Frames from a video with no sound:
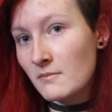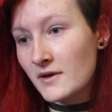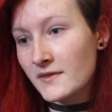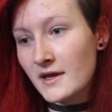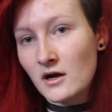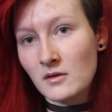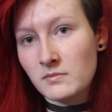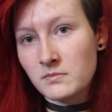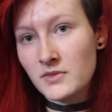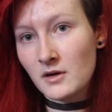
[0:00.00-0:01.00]
but they're
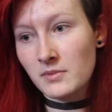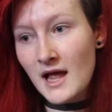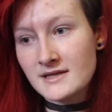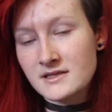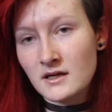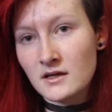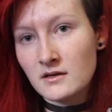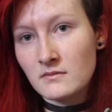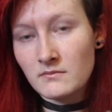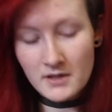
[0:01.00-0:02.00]
plastic.
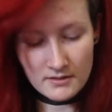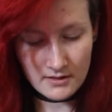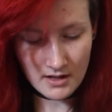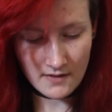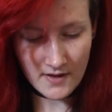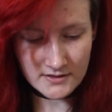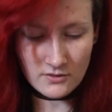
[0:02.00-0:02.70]
But that's